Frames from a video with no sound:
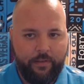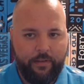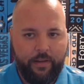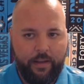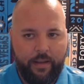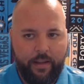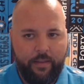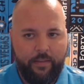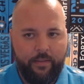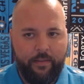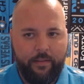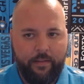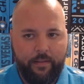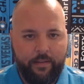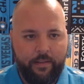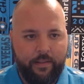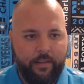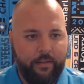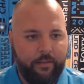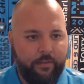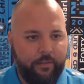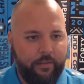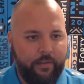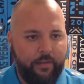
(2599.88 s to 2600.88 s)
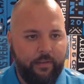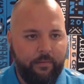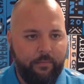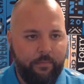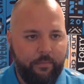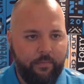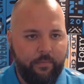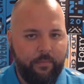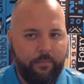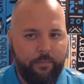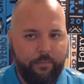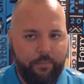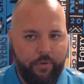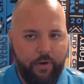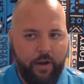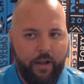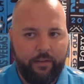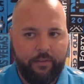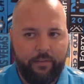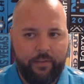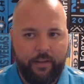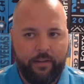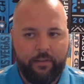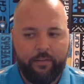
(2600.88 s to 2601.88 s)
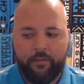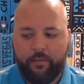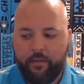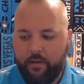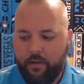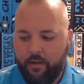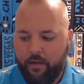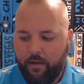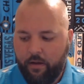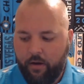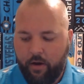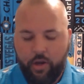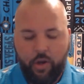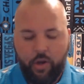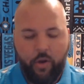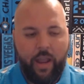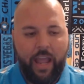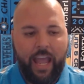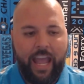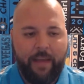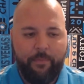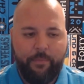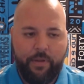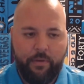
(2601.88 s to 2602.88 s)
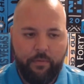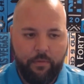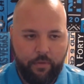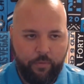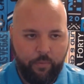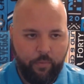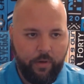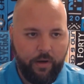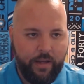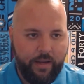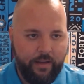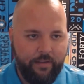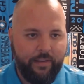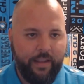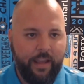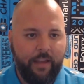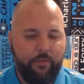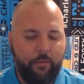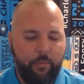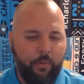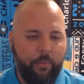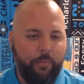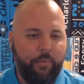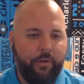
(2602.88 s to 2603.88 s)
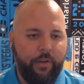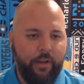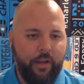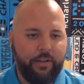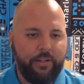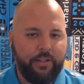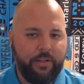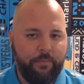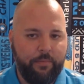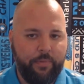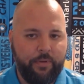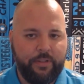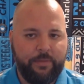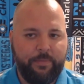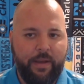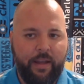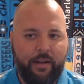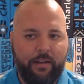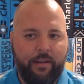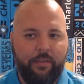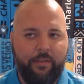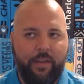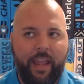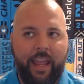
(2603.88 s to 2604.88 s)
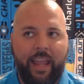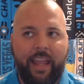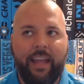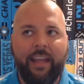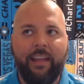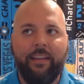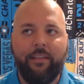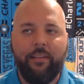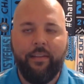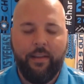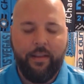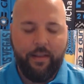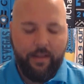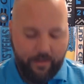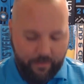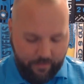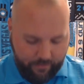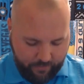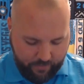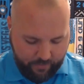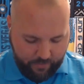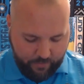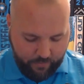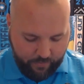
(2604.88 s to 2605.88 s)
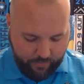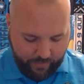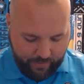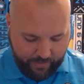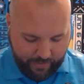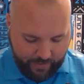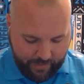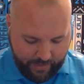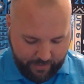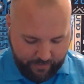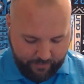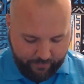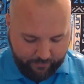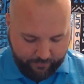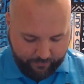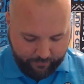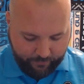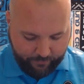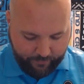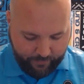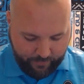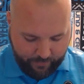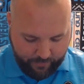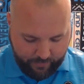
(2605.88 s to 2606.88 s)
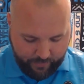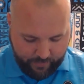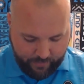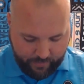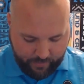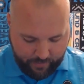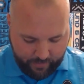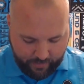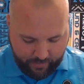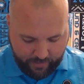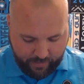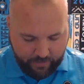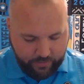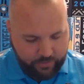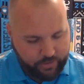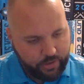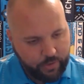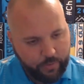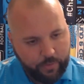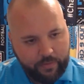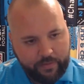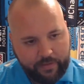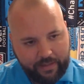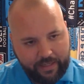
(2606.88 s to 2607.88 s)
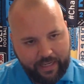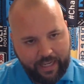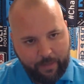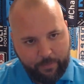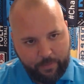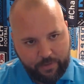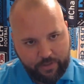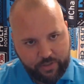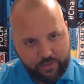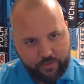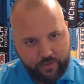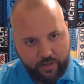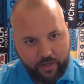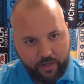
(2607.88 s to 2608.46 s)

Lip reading: in this process. Are you happy with where he's at from a production perspective? And do you think he's an issue with the chemistry